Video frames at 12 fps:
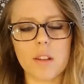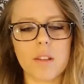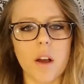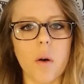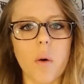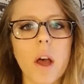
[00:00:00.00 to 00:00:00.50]

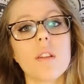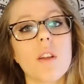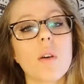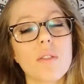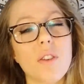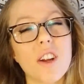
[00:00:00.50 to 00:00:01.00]
So
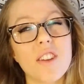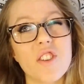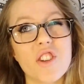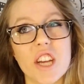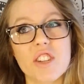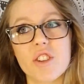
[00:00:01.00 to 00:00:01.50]
as far as
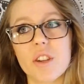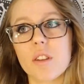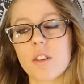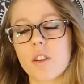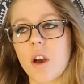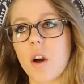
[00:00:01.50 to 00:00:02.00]

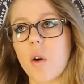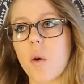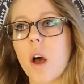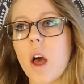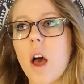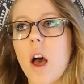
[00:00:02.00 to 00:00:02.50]
suggestions go,
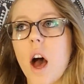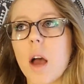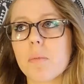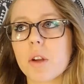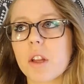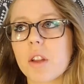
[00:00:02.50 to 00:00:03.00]

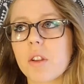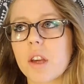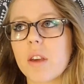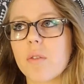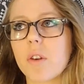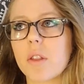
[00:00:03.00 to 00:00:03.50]
I'm really
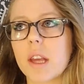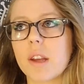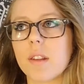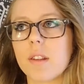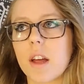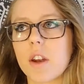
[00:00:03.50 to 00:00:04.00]
looking for
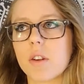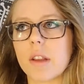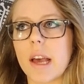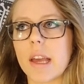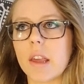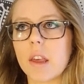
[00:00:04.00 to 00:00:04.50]
things that are
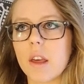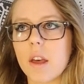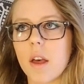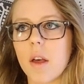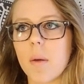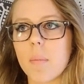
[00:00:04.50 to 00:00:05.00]
like
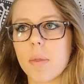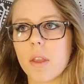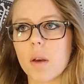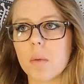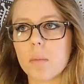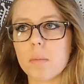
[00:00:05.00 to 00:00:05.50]

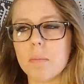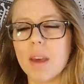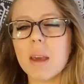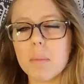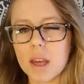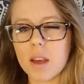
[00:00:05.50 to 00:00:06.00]

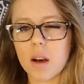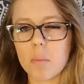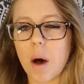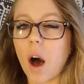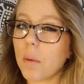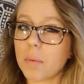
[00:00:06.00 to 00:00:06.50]
maybe a
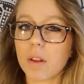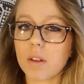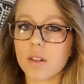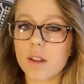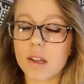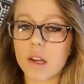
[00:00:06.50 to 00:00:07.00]

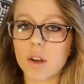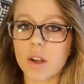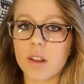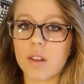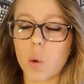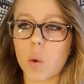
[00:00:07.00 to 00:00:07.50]
popular
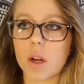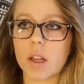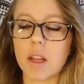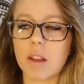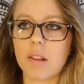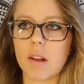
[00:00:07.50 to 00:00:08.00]
series, or at
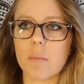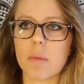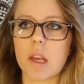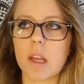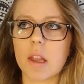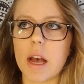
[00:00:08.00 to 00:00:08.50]
least
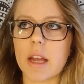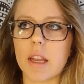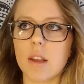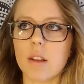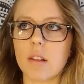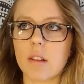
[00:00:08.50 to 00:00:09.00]
something that
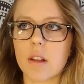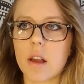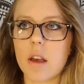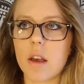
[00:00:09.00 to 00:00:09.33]
is